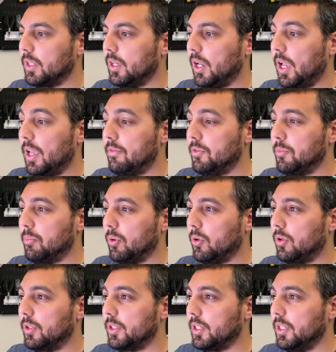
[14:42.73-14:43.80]
I haven't
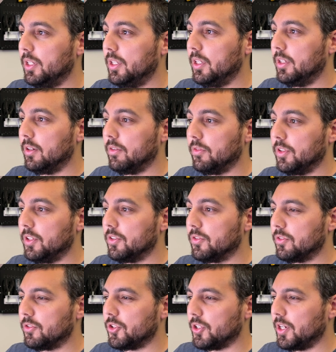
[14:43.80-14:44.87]
bought any of these
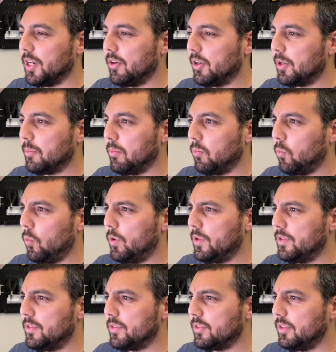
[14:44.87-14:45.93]
generic
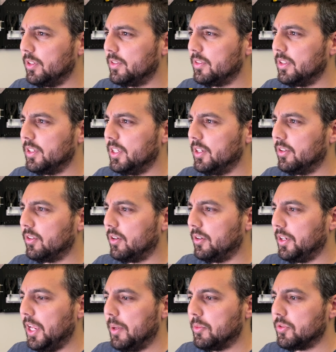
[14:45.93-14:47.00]
ones listed here
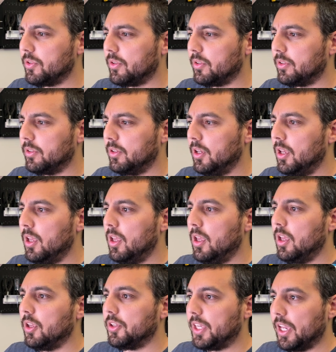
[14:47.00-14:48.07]
on Amazon.
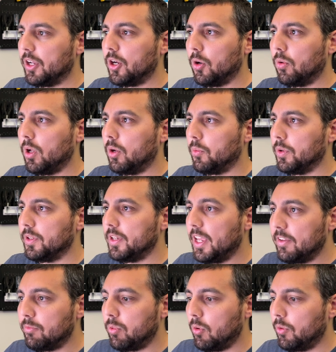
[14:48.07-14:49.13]
Can't go wrong with
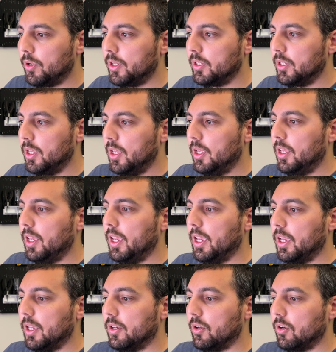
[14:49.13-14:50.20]
NavePoint
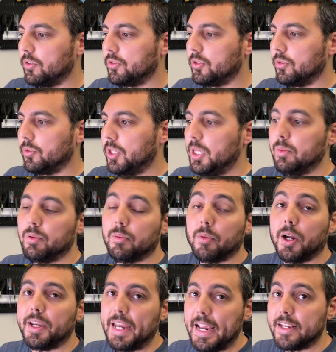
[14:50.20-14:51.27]
And also keep in
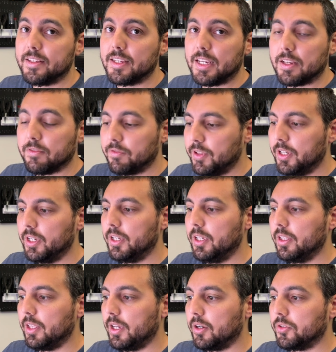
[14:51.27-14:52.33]
mind A C Infinity,
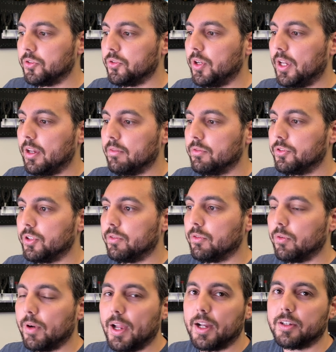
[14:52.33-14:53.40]
they also have server
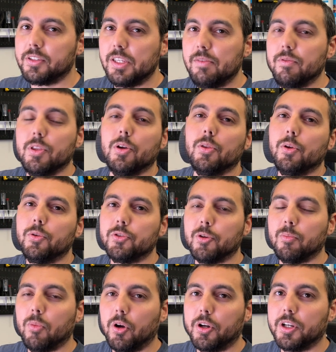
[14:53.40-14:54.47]
racks, even though those are
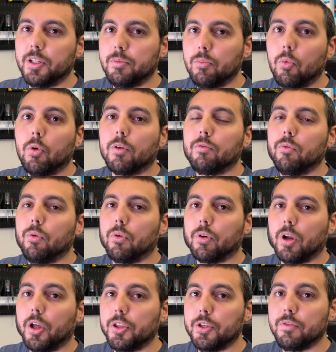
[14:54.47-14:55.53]
marketed more for
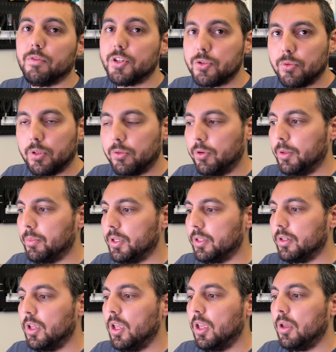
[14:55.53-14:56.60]
audiovisual equipment,
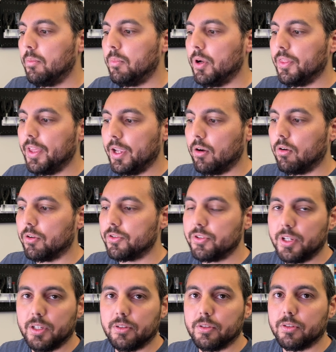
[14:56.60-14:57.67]
but they are
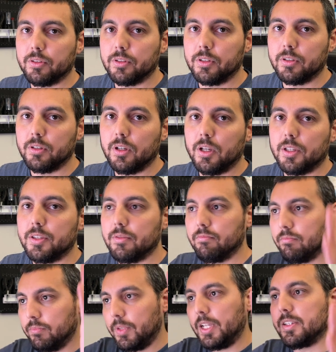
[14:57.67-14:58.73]
standard uh,
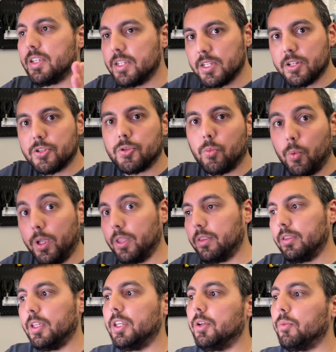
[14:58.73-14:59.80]
nineteen inch width
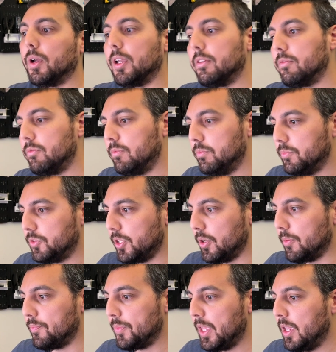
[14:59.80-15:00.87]
anyway.
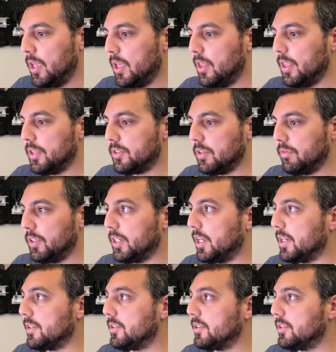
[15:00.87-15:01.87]
So that's definitely nice